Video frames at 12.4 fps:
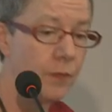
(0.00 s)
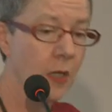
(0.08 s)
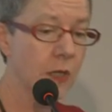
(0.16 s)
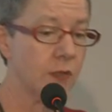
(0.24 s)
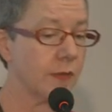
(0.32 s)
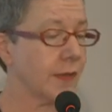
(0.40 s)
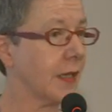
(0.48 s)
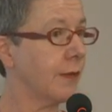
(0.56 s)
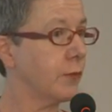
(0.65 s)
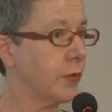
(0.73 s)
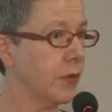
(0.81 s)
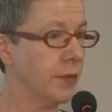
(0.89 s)

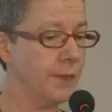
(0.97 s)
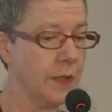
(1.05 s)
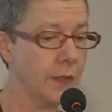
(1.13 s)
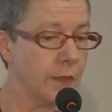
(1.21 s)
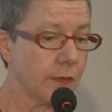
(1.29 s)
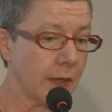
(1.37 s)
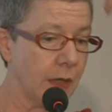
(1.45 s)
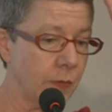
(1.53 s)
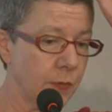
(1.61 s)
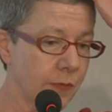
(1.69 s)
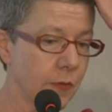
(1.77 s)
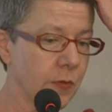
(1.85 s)
discovery of these
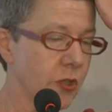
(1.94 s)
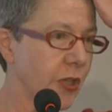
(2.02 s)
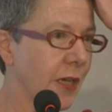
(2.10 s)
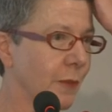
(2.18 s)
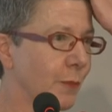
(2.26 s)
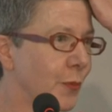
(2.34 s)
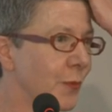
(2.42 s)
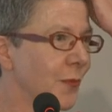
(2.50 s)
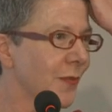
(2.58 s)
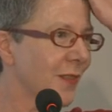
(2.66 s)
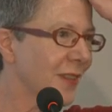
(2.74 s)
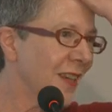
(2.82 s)
research
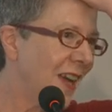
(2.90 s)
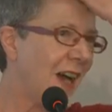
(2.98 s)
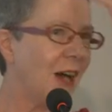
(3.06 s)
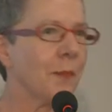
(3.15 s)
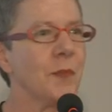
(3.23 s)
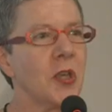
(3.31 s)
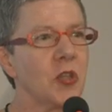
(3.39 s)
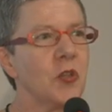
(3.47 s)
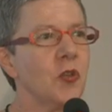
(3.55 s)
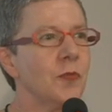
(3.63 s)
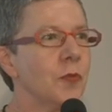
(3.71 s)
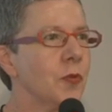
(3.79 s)
outputs.
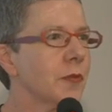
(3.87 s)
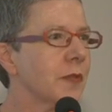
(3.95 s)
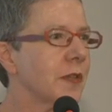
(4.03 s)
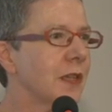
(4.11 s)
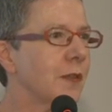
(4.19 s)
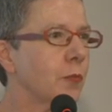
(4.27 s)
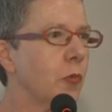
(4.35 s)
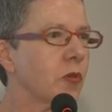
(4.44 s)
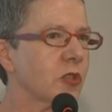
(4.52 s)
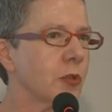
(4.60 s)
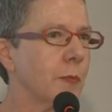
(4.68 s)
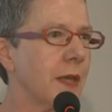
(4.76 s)
Universities want
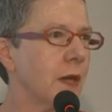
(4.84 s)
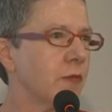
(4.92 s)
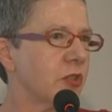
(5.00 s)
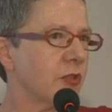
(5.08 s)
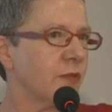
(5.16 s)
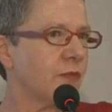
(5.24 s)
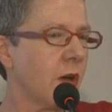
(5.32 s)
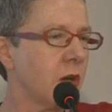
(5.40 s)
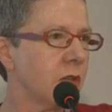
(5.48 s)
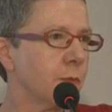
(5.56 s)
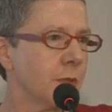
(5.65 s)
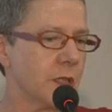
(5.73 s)
to be able to
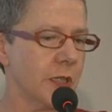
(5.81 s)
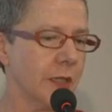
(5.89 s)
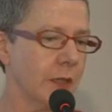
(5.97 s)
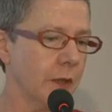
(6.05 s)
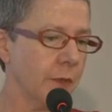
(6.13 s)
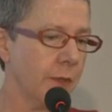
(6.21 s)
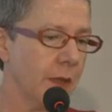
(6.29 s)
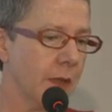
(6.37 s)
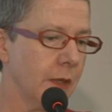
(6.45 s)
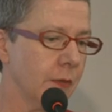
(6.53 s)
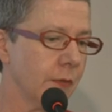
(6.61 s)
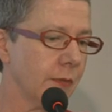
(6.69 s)
find particular
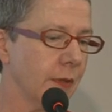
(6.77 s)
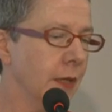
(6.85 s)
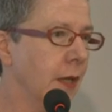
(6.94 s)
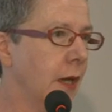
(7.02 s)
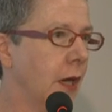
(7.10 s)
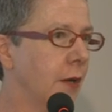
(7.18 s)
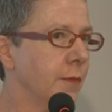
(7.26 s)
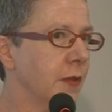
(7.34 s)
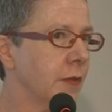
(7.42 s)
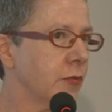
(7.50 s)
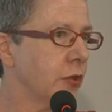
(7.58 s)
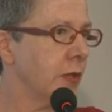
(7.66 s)
things. The
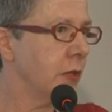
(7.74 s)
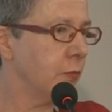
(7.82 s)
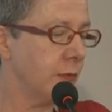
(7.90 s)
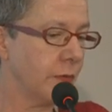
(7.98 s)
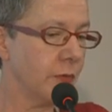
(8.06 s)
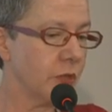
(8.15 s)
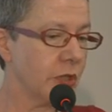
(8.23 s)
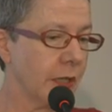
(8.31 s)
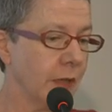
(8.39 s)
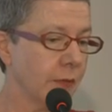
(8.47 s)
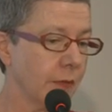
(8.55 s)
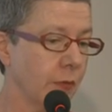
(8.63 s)
Australian Research
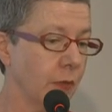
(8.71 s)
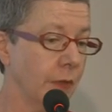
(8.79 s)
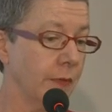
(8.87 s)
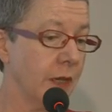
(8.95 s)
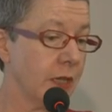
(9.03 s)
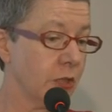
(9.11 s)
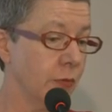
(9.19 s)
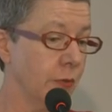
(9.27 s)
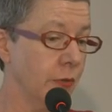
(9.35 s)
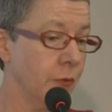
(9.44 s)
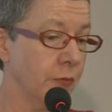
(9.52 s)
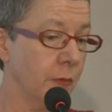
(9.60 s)
Council and the National
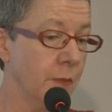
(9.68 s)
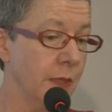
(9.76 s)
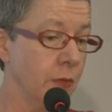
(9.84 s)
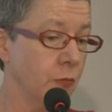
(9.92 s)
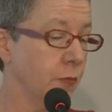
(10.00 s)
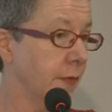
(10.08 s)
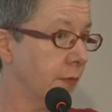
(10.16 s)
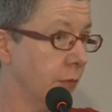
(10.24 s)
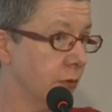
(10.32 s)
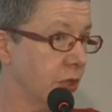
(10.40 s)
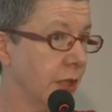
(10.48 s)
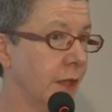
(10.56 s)
Health and Medical
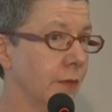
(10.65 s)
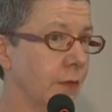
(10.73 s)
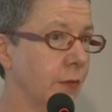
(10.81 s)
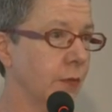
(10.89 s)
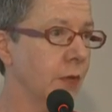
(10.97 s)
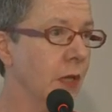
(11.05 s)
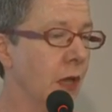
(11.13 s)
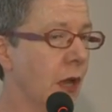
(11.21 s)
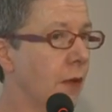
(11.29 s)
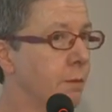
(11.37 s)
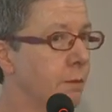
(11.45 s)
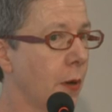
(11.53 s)
Research Council
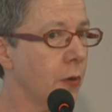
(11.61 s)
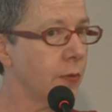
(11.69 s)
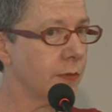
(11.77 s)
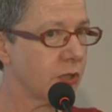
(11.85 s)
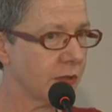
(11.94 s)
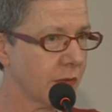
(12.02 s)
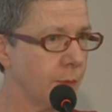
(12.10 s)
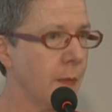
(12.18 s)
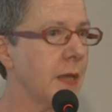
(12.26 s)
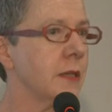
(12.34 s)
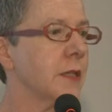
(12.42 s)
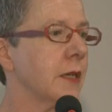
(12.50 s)
have both just
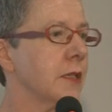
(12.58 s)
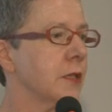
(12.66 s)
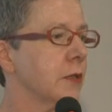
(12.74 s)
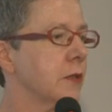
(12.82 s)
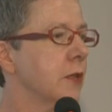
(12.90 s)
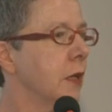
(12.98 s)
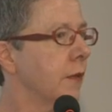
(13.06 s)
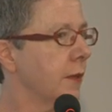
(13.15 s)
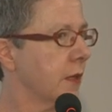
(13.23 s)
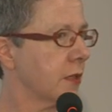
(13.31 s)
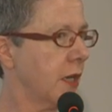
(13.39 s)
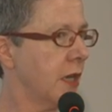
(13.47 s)
mandated
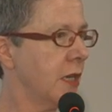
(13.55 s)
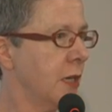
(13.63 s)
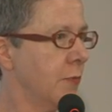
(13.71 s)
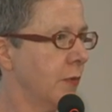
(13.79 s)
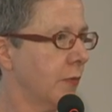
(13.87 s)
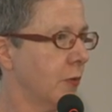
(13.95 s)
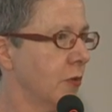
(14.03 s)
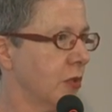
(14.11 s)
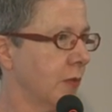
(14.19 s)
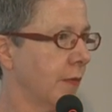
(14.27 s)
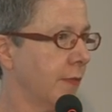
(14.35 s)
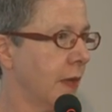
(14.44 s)
that any research
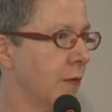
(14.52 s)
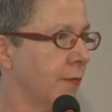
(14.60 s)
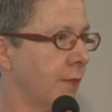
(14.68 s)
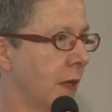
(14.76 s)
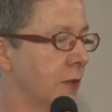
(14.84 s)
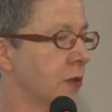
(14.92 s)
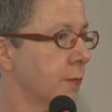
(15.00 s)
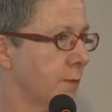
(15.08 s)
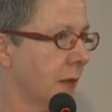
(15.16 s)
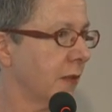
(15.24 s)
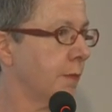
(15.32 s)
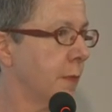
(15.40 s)
that they fund
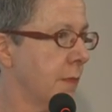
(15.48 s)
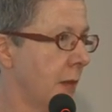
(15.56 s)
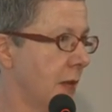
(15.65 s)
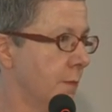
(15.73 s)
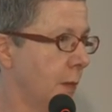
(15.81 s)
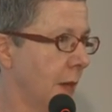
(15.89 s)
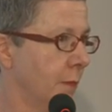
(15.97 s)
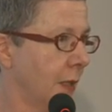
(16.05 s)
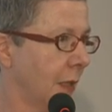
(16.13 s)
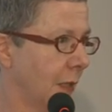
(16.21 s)
must be made publicly